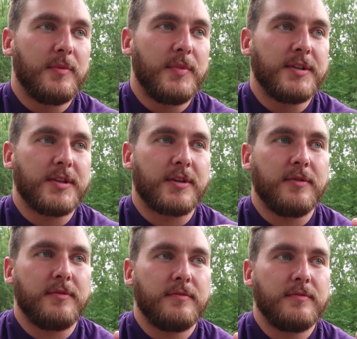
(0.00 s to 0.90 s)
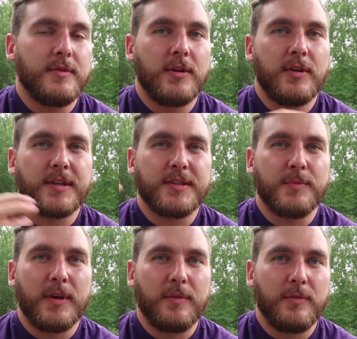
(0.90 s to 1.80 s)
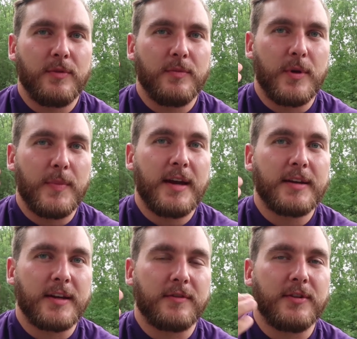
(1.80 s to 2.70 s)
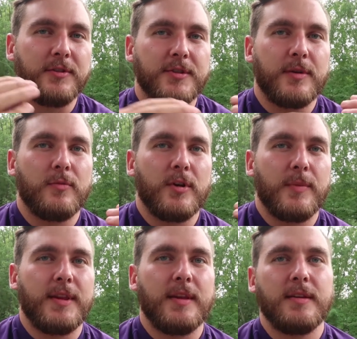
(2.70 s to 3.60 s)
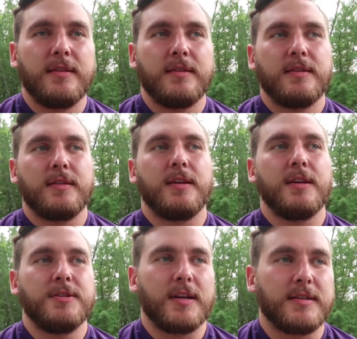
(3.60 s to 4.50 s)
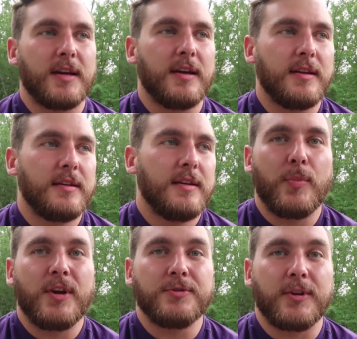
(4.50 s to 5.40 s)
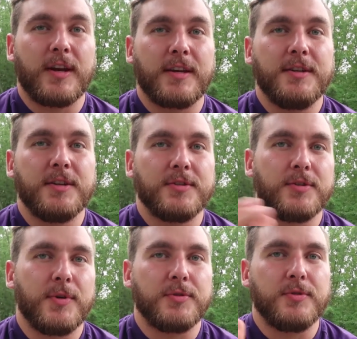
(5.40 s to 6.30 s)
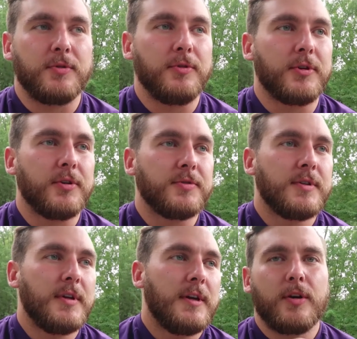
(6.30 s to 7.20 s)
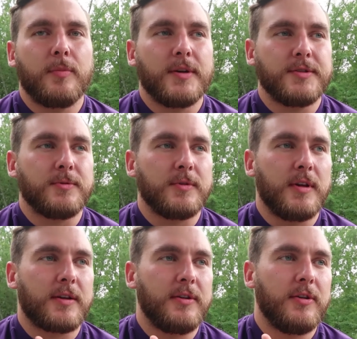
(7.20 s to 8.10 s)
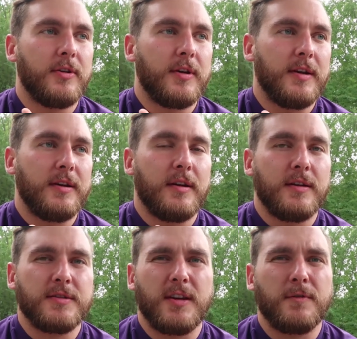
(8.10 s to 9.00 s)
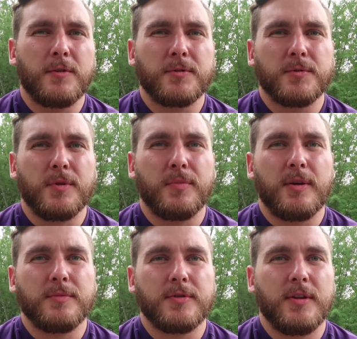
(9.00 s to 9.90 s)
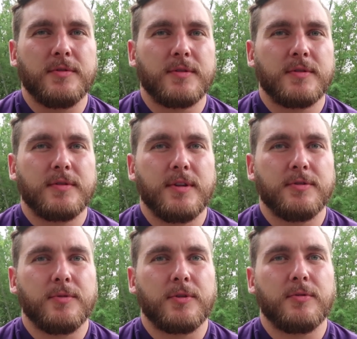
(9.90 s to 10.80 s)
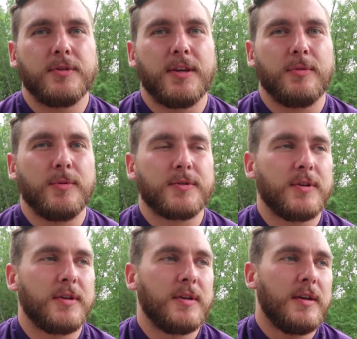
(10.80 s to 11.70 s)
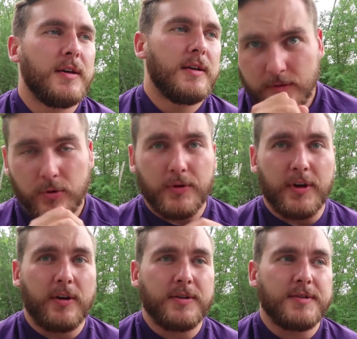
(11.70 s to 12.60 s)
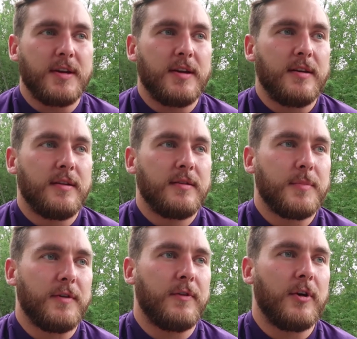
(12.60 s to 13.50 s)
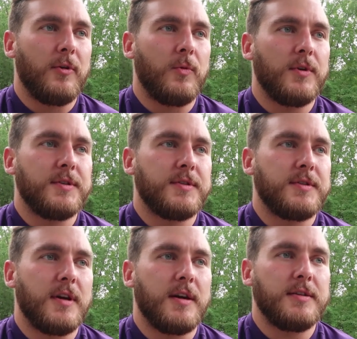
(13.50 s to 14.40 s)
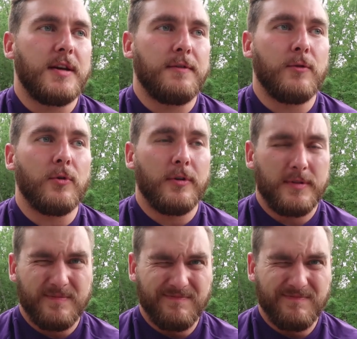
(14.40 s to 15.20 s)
because I could, you know, like I said, my mind kind of clears up when I'm on that ketogenic diet. My brain's running on ketones as opposed to glucose. Thought process was a lot clearer, and staying focused was no problem. So that was really cool. Day 3 was good. The hardest day by far was day 4.